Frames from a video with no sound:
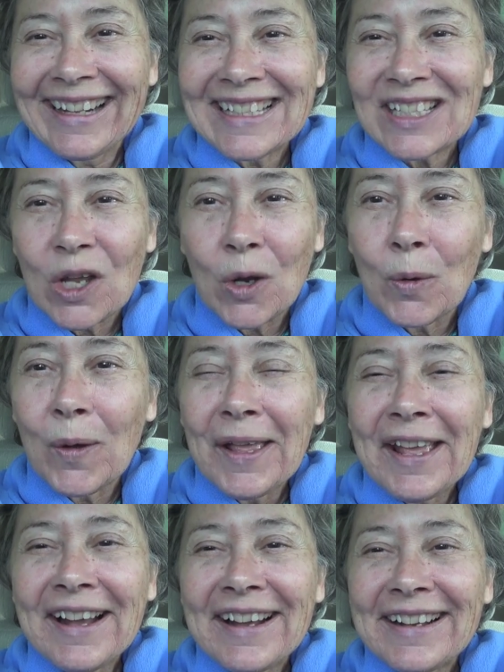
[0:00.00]
So
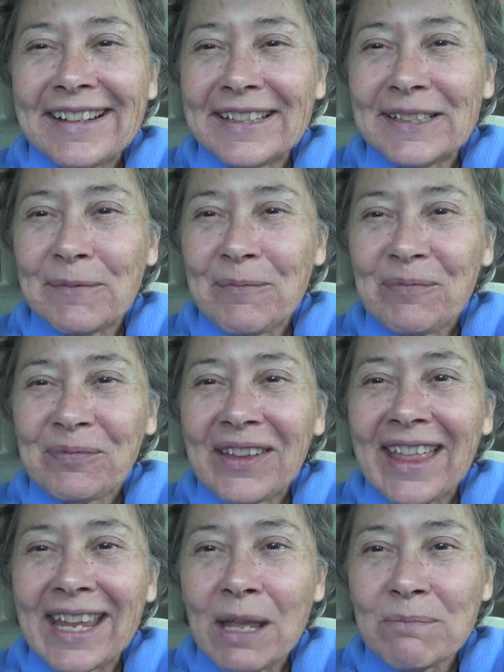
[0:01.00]
um,
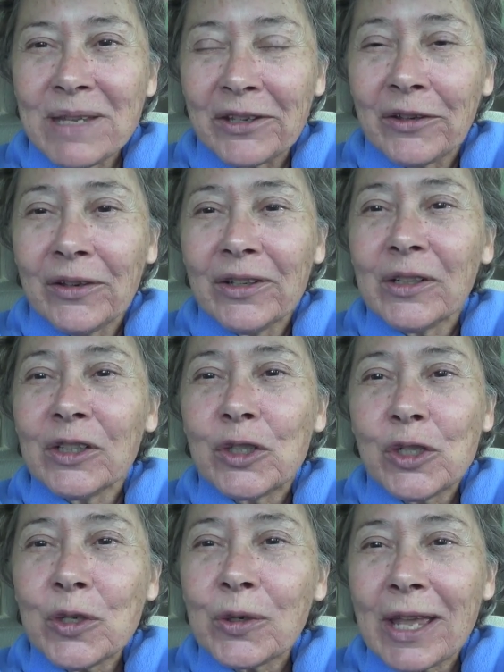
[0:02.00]
they can be
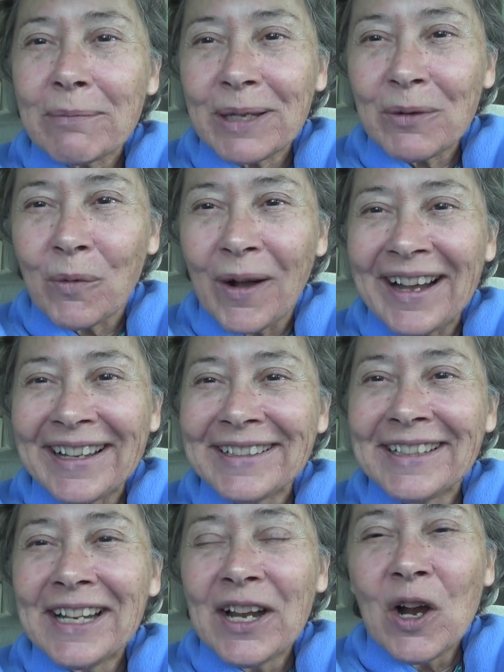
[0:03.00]
two can be
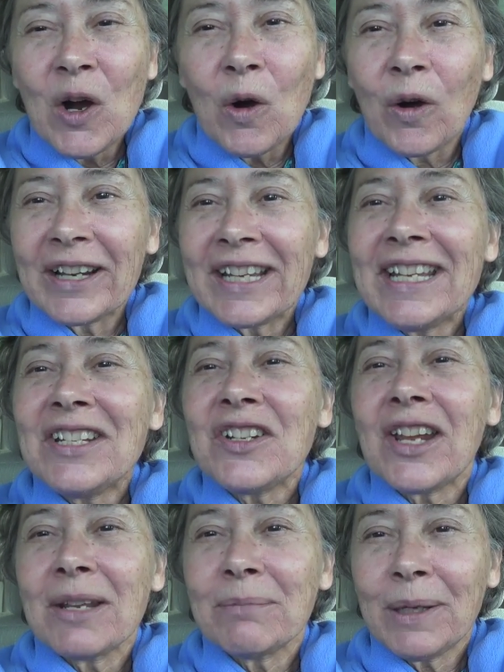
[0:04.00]
one, or
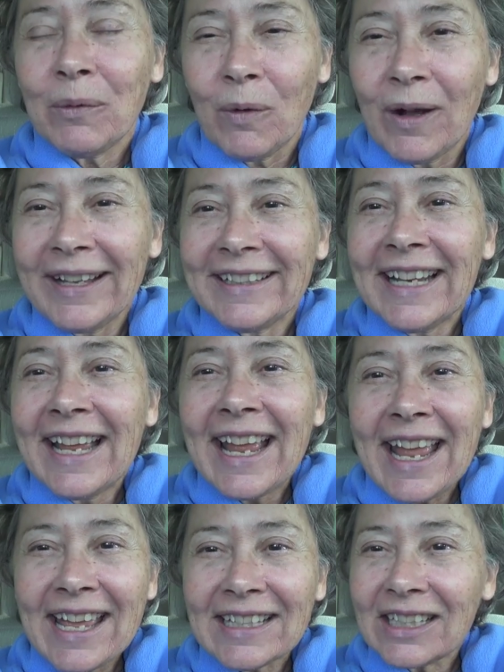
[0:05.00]
each can be one,
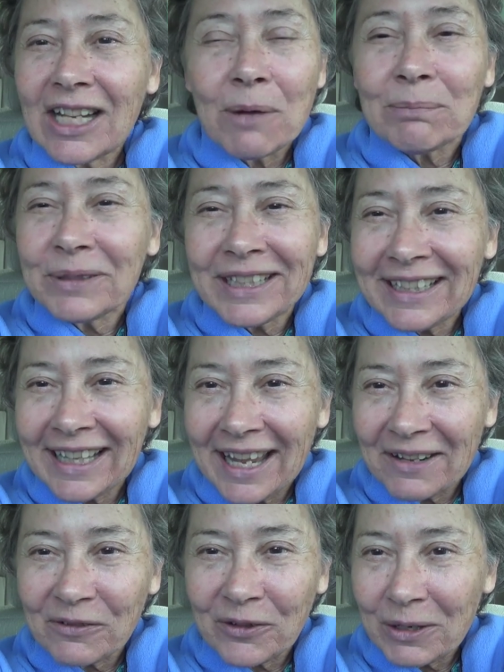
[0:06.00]
at,
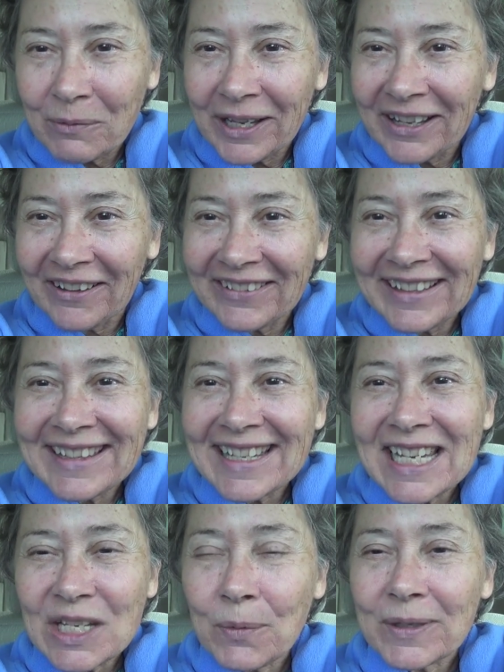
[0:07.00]
completely at free will.
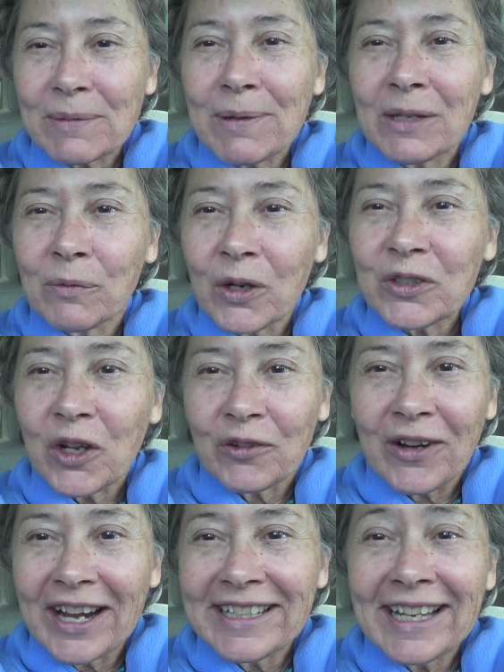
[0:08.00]
This is what's being worked
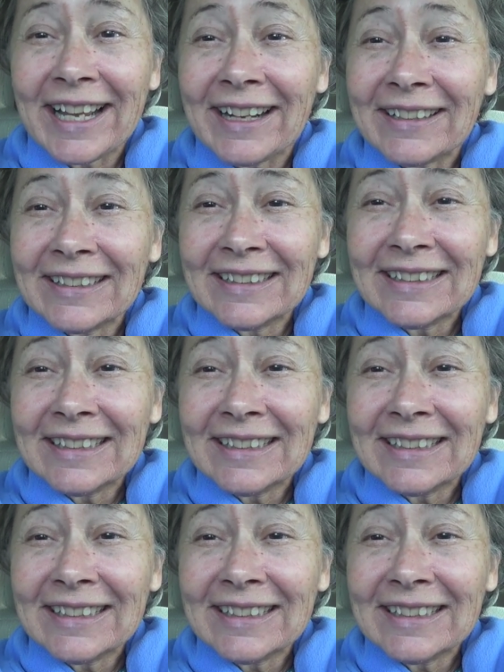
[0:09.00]
on right now.